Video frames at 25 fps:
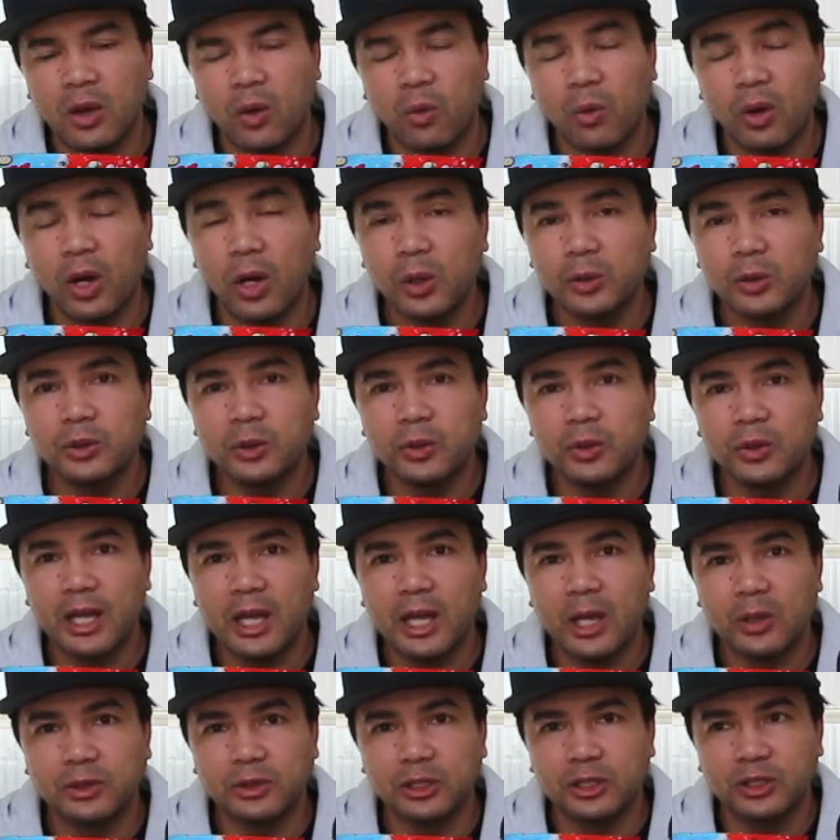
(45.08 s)
What I'll do
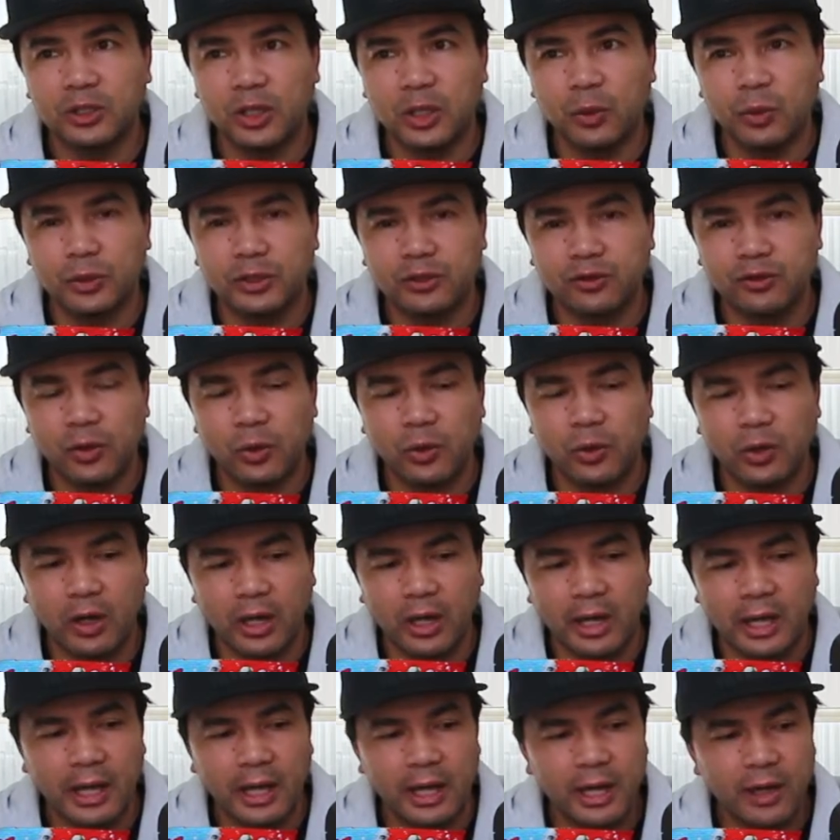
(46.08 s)
now is just show you which food
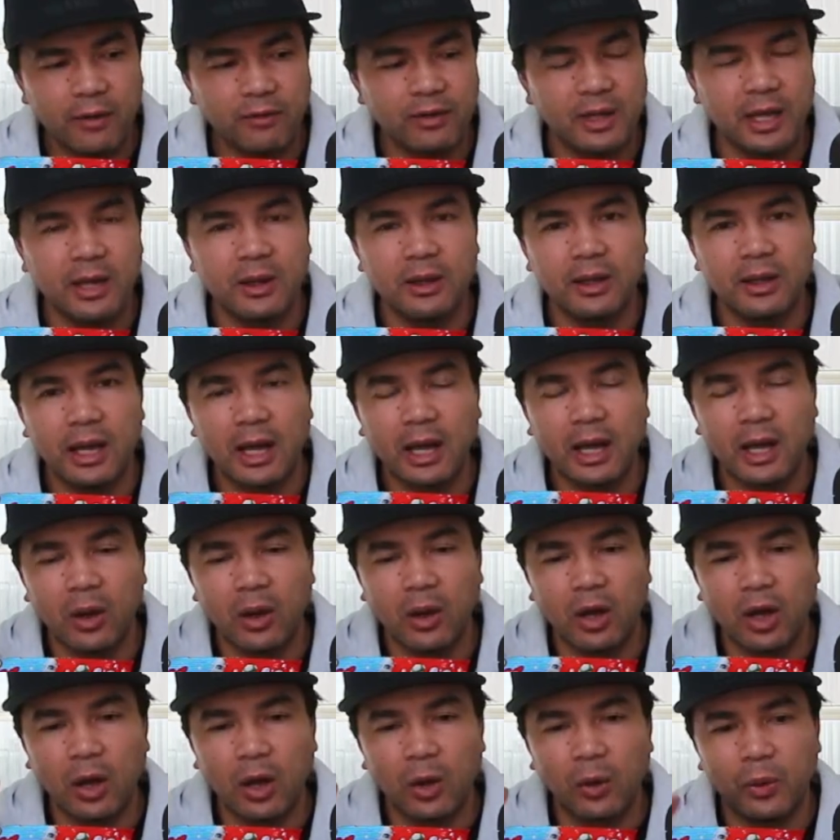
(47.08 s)
I have, then
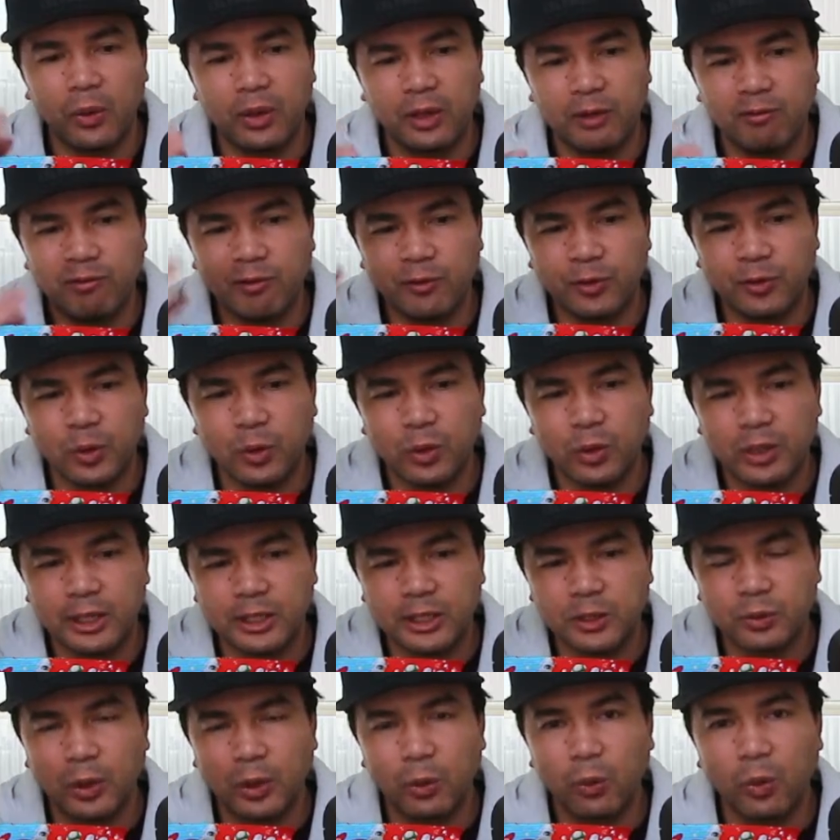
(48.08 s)
I'll review
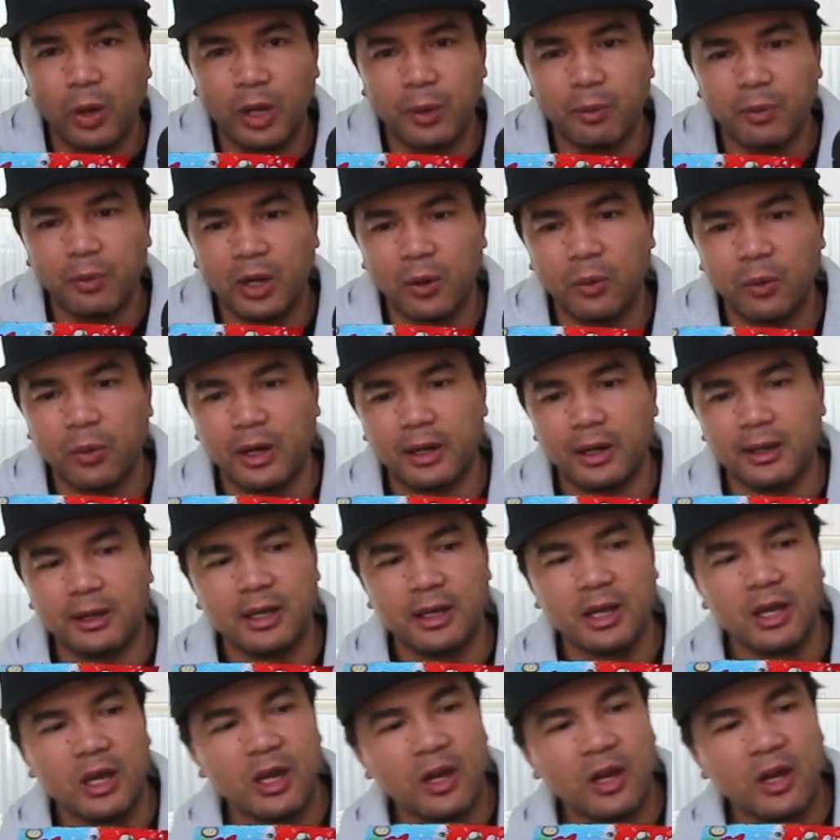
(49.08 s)
each one by one.